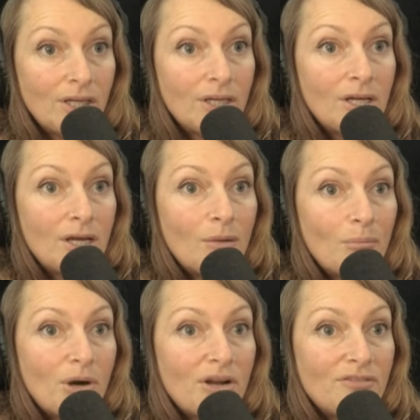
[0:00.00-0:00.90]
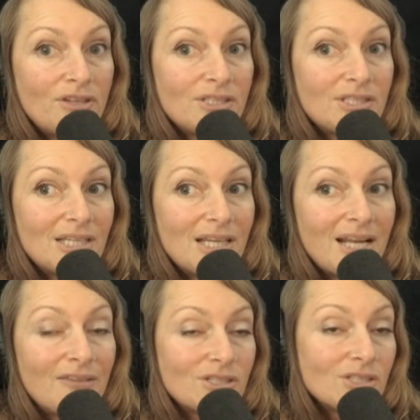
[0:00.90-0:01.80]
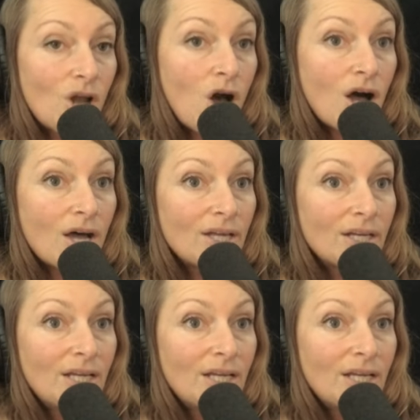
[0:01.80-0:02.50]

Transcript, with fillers: Mm-hmm. But if it's and if it's not,